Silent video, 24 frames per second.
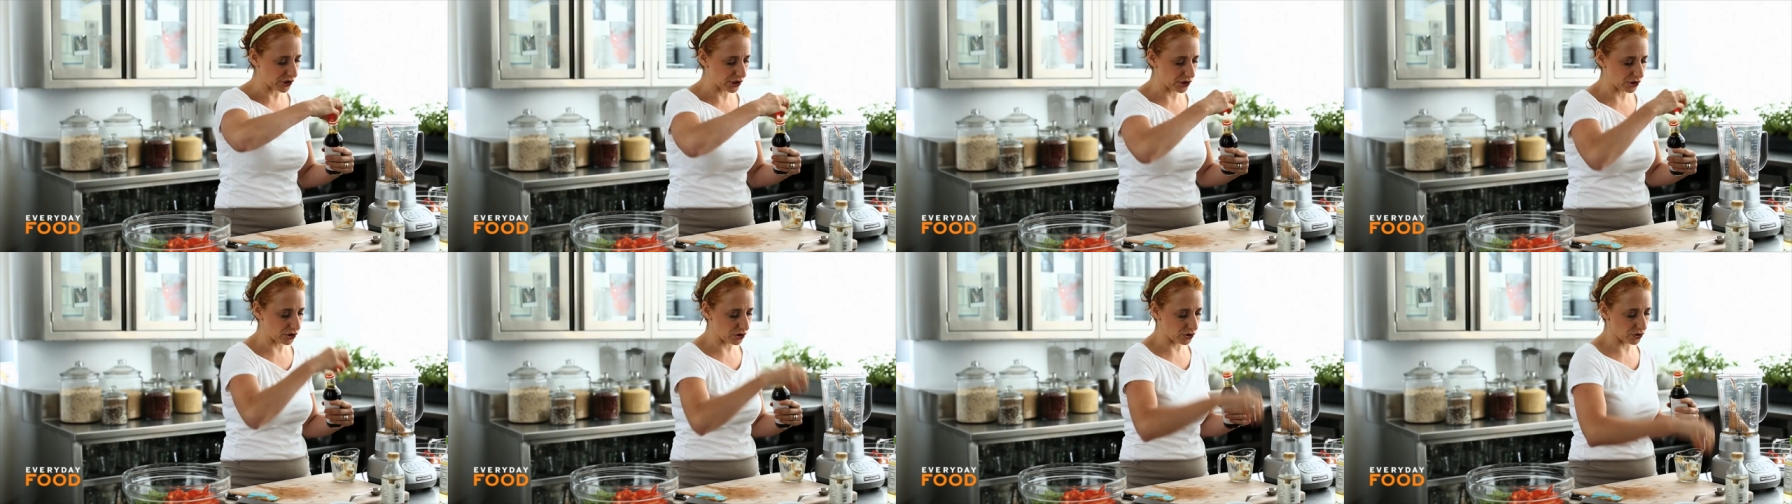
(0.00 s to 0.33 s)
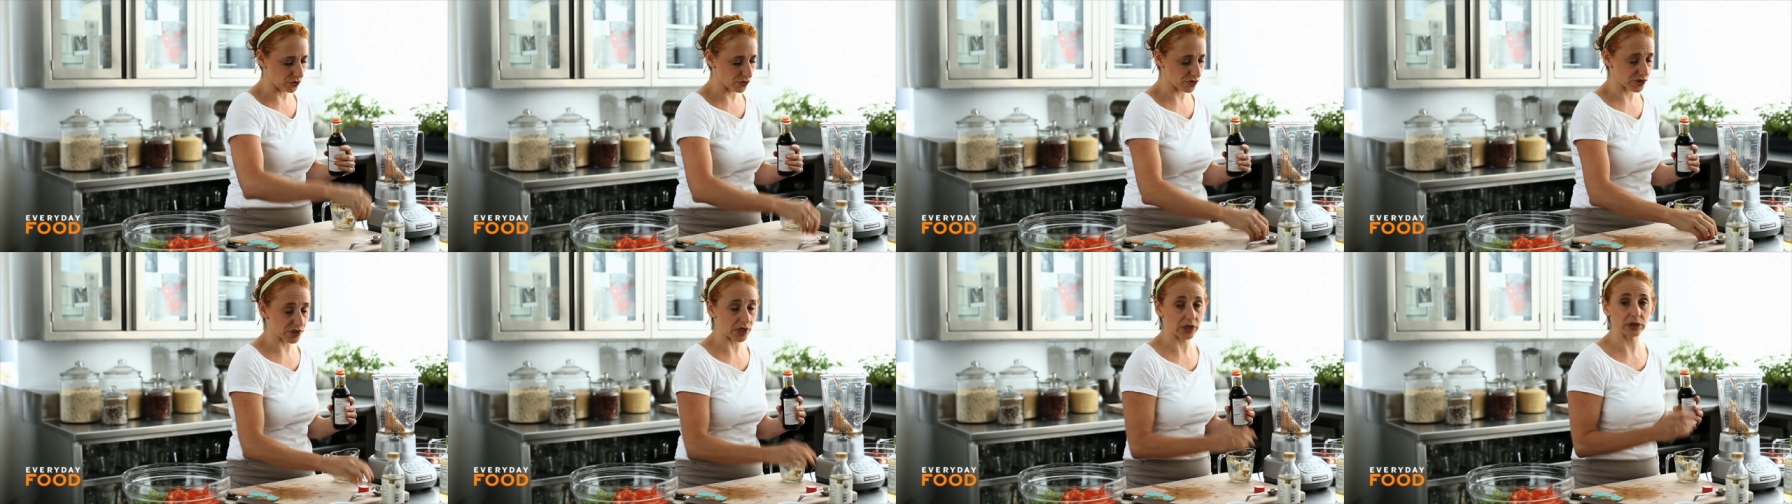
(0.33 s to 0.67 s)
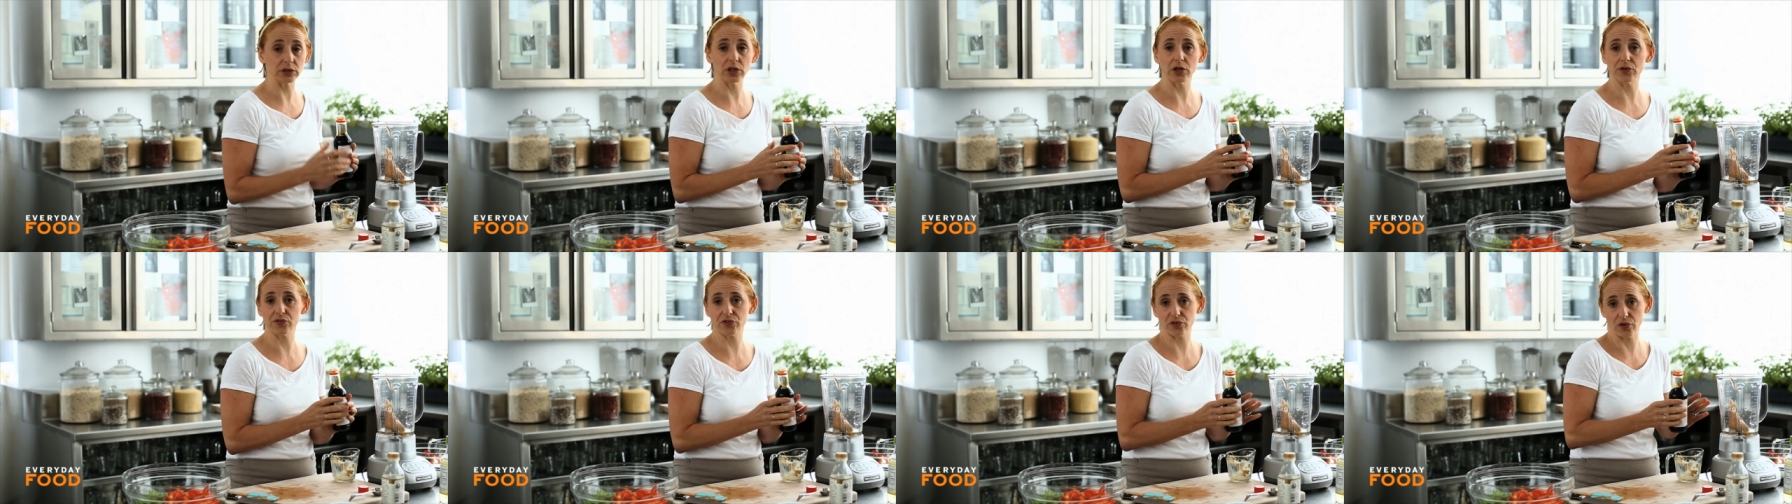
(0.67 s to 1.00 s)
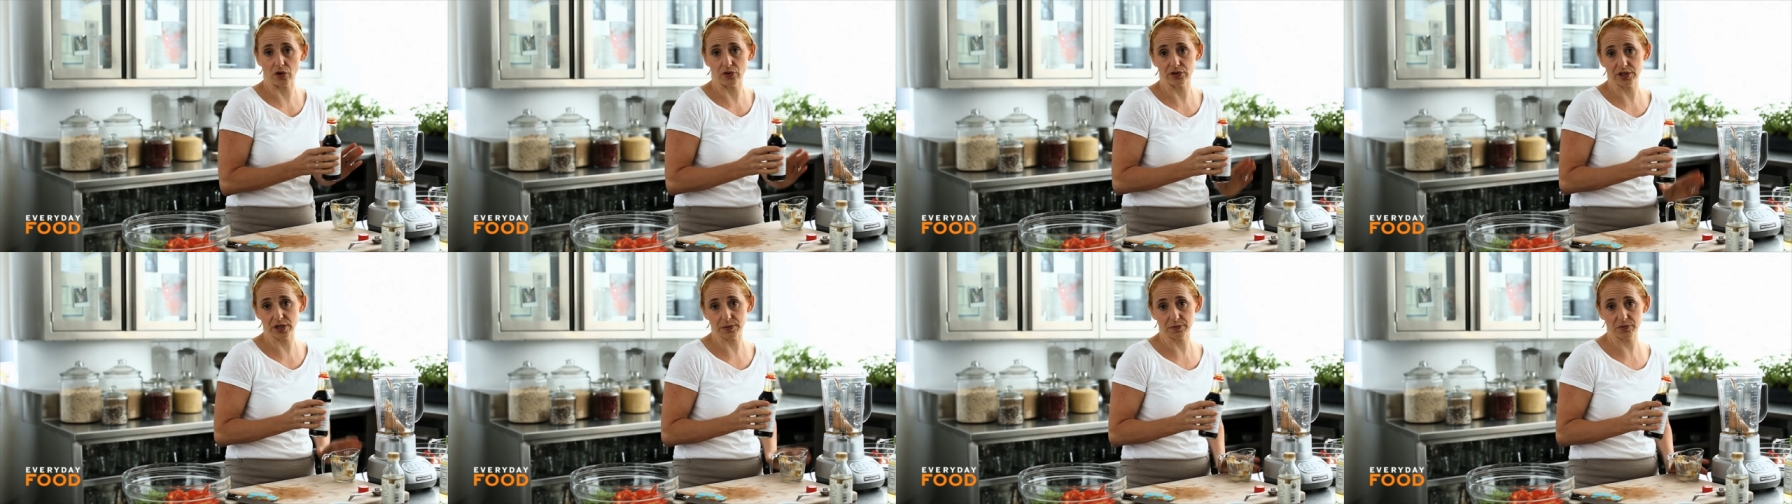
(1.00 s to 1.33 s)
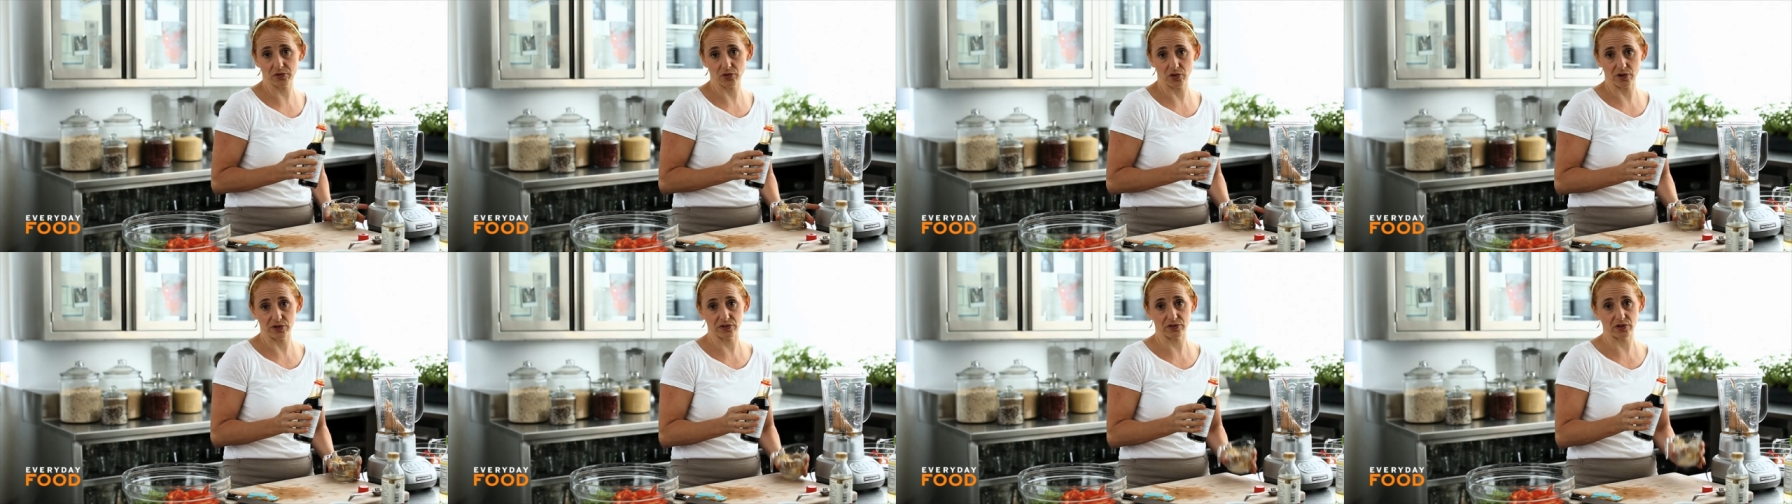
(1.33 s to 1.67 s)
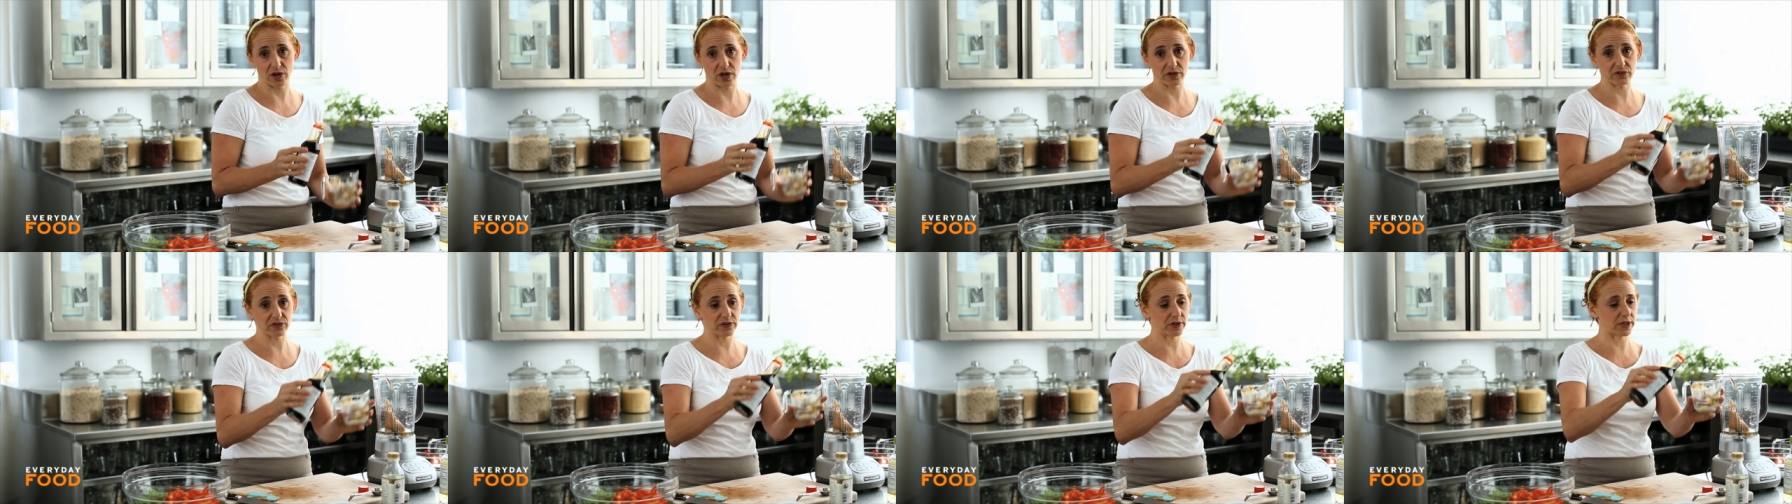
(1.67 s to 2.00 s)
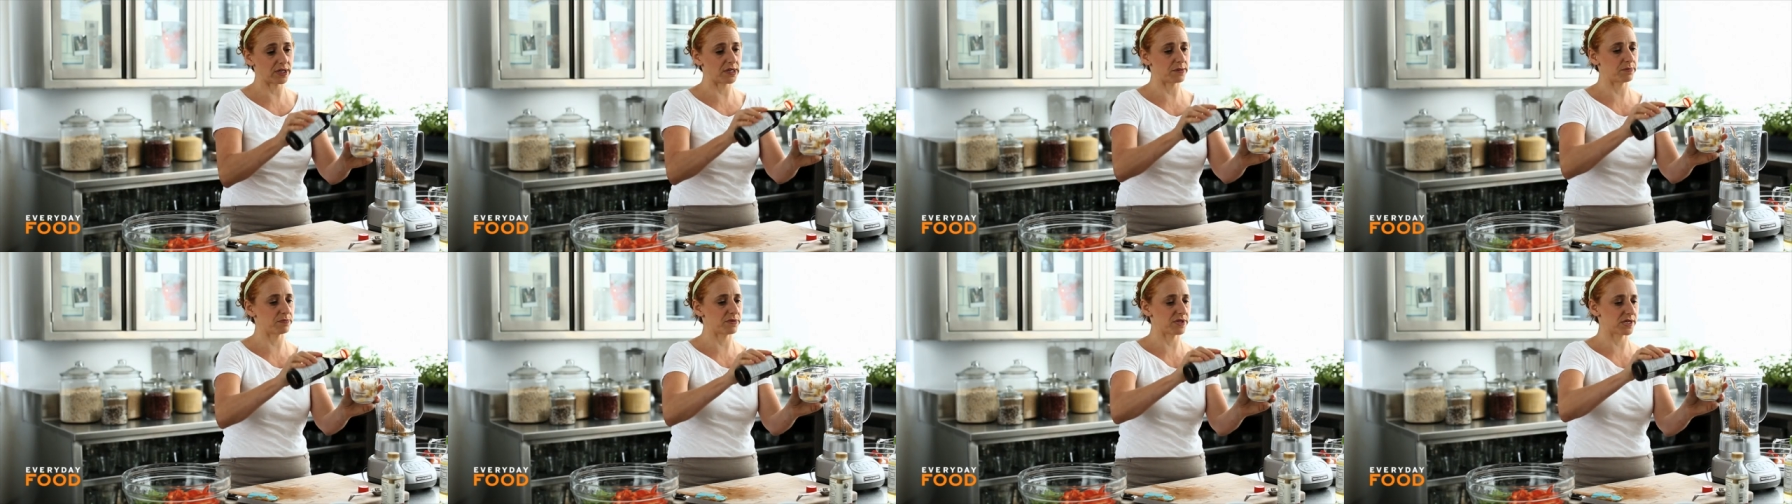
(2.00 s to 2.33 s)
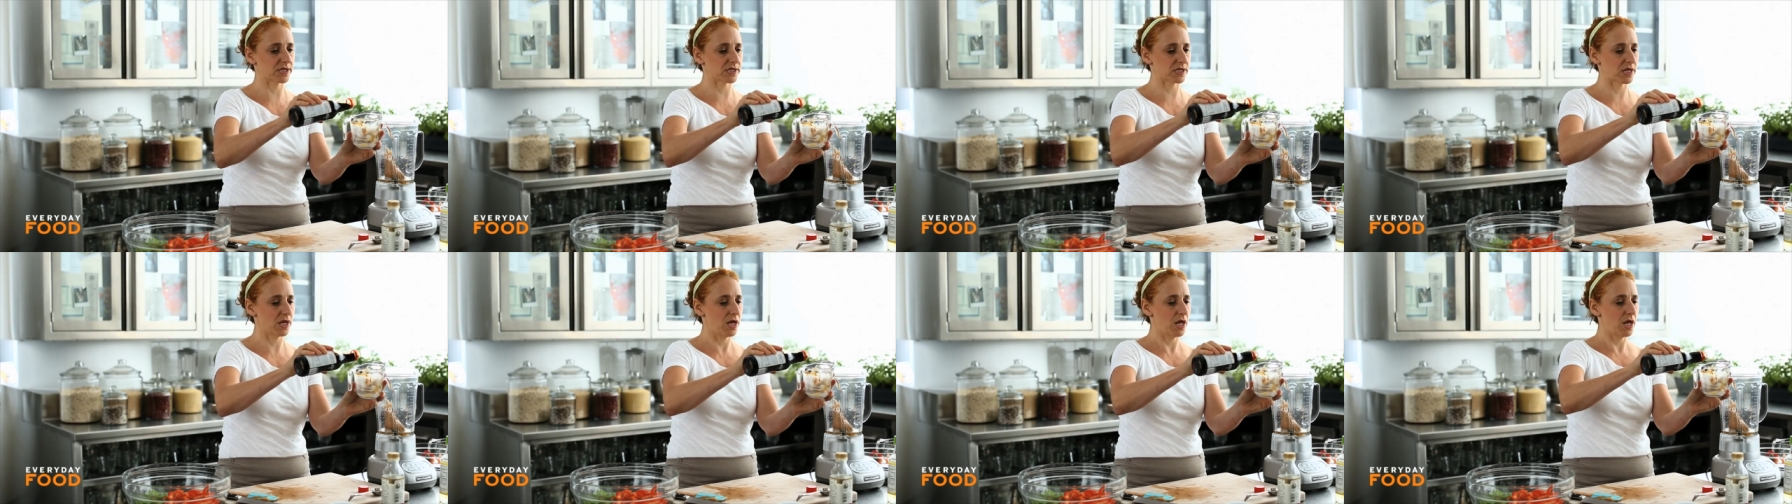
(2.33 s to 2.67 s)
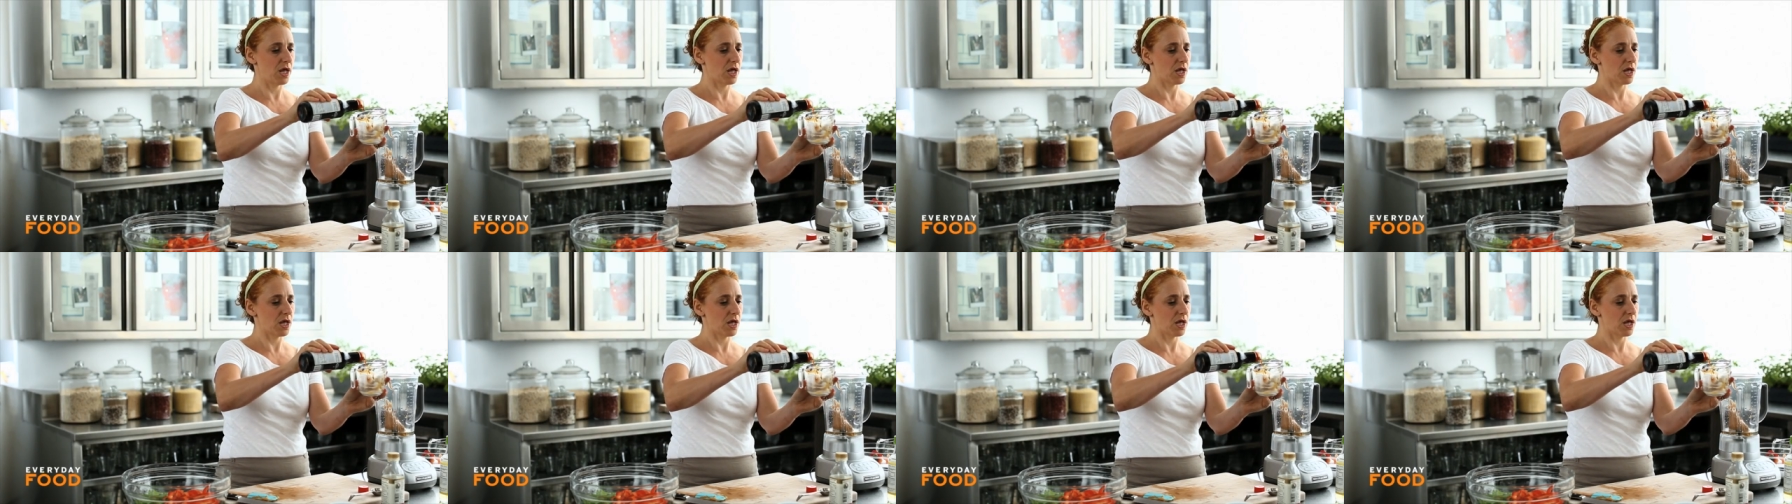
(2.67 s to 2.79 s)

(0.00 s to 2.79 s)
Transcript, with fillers: can use a low sodium soy sauce to keep this